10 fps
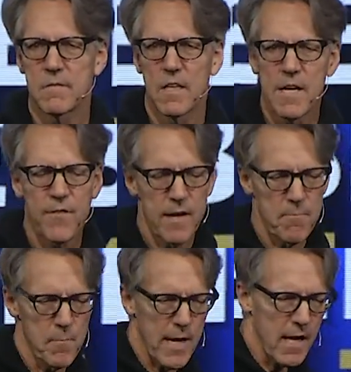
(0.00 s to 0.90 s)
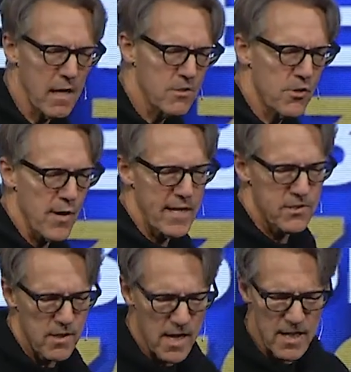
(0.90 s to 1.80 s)
Leave it. By God's
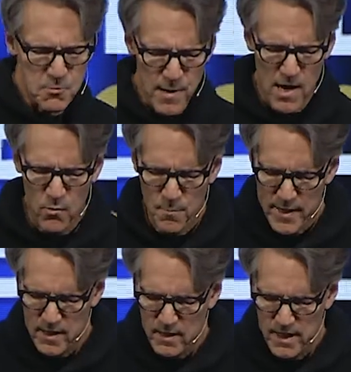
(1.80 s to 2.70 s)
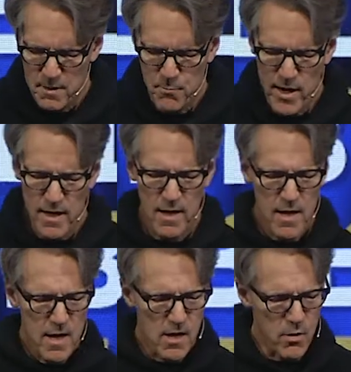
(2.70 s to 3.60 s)
grace and God's power, make a clean break,
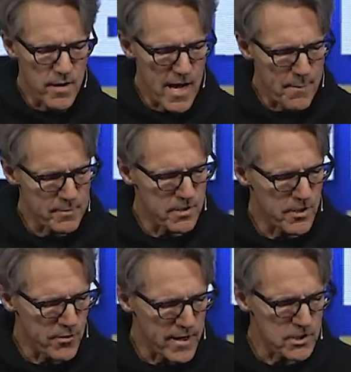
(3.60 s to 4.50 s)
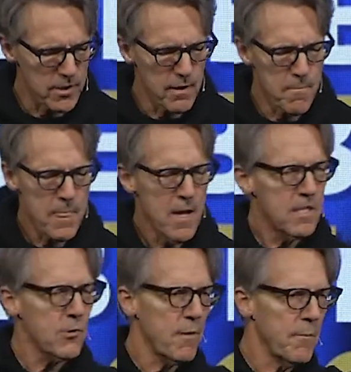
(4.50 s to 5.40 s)
go in the opposite direction.
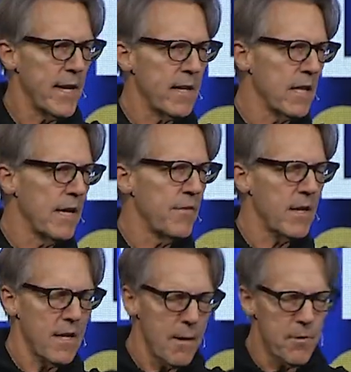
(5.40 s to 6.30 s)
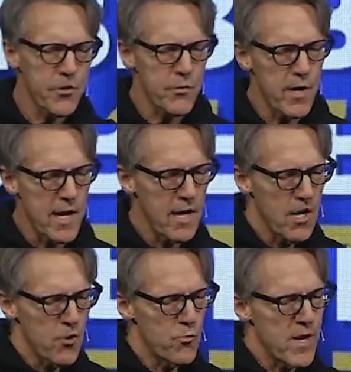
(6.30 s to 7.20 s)
So admit it, leave it, and number three,
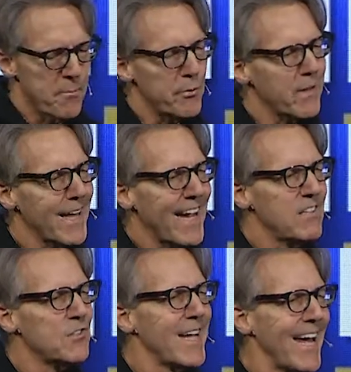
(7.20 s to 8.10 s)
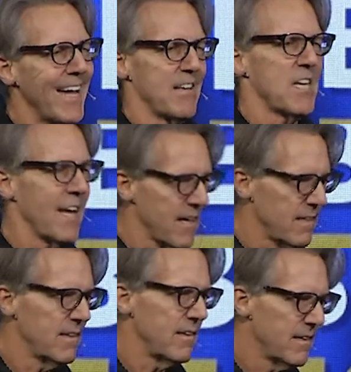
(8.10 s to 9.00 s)
replace it.
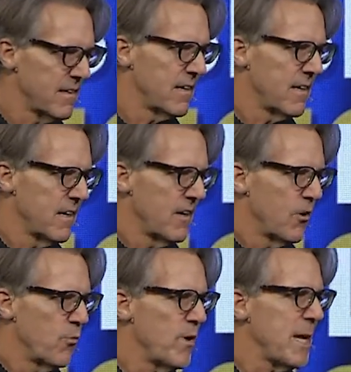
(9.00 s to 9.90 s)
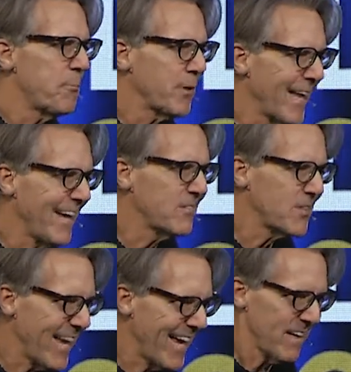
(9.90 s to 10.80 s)

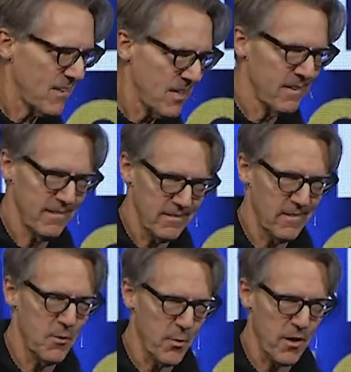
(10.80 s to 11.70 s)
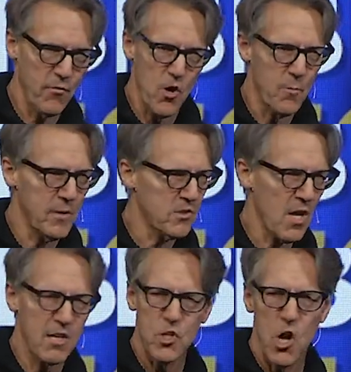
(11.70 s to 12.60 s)
Replace it. The book of Romans
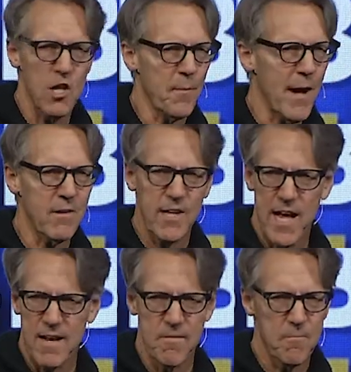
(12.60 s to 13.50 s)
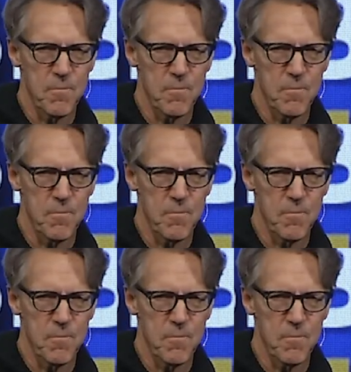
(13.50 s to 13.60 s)
talks all about that.